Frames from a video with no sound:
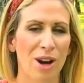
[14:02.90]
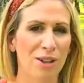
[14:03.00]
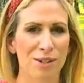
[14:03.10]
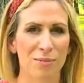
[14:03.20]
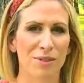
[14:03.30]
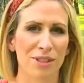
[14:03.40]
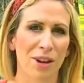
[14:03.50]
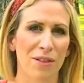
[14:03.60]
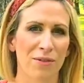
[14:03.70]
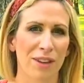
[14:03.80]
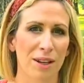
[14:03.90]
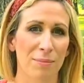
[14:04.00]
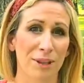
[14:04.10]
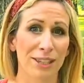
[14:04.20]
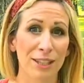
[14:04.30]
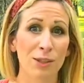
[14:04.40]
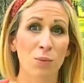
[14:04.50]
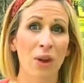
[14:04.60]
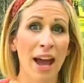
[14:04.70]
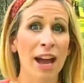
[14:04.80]
awesome stuff that my kids
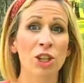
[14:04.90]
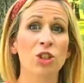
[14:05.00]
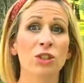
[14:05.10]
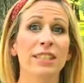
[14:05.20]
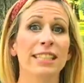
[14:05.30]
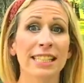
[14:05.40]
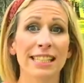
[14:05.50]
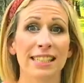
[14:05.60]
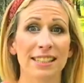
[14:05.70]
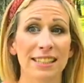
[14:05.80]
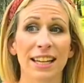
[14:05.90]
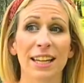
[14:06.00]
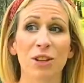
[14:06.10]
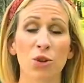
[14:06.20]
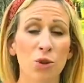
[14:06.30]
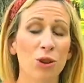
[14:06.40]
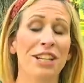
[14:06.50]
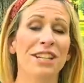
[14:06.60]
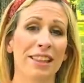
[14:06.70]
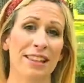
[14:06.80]
will actually eat, like
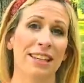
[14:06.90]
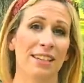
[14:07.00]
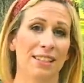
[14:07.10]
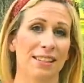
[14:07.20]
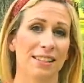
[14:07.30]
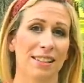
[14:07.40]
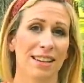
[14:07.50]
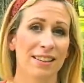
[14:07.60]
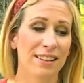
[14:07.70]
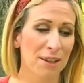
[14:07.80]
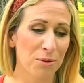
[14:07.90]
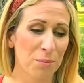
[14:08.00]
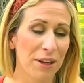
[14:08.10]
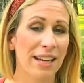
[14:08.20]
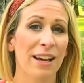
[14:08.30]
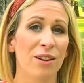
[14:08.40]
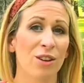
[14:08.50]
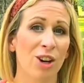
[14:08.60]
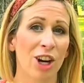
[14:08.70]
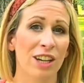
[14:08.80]
green things that they will pick out of
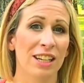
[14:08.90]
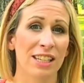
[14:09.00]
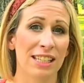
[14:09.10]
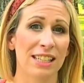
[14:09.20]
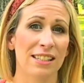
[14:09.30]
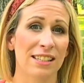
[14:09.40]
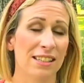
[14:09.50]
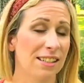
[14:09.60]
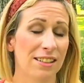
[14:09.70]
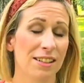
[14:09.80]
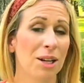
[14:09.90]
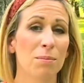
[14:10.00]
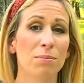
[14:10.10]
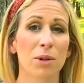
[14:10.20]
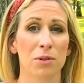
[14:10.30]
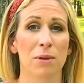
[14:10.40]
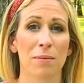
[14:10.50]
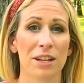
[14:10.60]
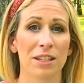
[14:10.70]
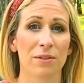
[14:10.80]
the garden and eat. It blows my
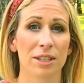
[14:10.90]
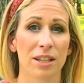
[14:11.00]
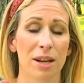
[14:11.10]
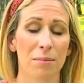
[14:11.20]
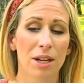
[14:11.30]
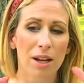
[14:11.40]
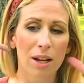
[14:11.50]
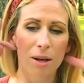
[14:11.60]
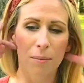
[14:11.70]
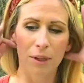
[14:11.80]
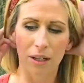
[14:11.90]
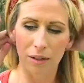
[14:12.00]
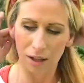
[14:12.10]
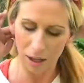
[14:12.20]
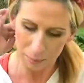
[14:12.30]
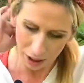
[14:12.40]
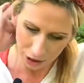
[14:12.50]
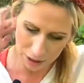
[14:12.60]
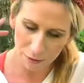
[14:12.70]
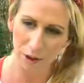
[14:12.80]
mind every time. But um,
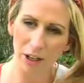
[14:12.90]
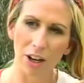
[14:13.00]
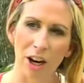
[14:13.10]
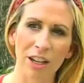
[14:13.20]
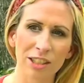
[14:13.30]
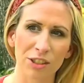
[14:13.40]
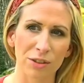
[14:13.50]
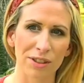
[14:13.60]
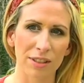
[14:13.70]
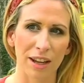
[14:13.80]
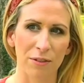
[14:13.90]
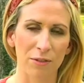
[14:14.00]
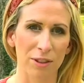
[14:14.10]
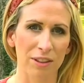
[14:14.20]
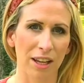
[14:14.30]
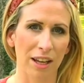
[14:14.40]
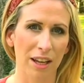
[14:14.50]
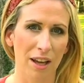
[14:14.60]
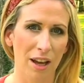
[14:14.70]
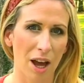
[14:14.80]
caring for a garden, just I feel
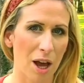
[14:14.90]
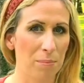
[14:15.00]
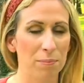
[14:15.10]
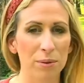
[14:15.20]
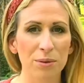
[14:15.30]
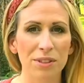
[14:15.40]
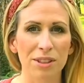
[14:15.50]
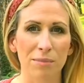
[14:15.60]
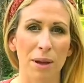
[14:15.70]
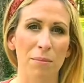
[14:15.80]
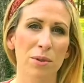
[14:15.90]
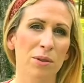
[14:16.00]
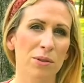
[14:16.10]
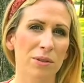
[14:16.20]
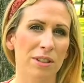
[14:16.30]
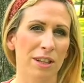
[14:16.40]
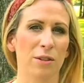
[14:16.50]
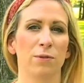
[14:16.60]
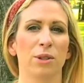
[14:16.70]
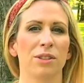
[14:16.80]
like a boost in my mood and it
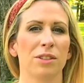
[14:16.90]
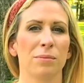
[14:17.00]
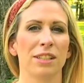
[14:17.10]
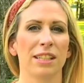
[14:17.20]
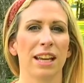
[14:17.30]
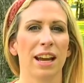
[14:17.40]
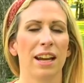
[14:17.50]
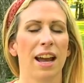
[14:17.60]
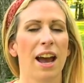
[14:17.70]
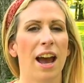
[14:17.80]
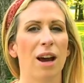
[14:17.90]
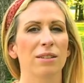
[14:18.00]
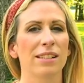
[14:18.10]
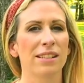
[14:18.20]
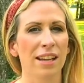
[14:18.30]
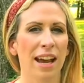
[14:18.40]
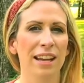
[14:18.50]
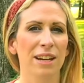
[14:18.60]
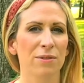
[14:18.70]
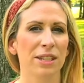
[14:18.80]
forces me to get
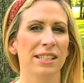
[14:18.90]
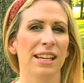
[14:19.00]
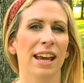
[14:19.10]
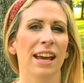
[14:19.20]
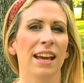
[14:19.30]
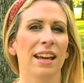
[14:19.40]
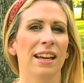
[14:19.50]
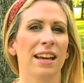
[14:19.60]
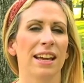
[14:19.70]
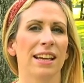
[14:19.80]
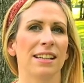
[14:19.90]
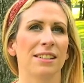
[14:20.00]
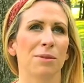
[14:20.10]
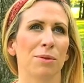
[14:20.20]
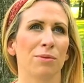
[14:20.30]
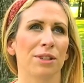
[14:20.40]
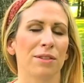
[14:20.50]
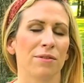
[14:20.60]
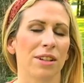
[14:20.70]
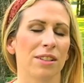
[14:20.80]
outside every day. And it's been really
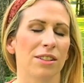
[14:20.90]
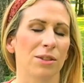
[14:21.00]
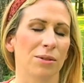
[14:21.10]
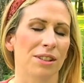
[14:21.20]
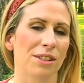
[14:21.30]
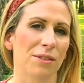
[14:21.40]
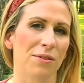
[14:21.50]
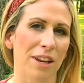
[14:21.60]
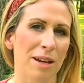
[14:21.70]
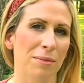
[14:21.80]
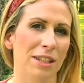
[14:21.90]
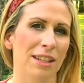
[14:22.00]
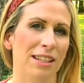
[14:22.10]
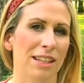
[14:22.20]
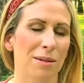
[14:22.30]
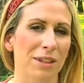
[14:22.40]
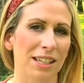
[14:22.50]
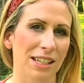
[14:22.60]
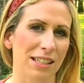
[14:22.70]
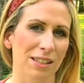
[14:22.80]
fun to do it as a family and get my
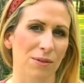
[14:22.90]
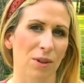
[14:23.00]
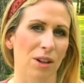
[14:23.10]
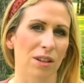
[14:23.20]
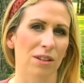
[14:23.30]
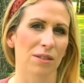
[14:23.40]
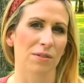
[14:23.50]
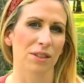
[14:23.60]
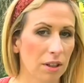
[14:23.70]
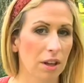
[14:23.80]
kids involved.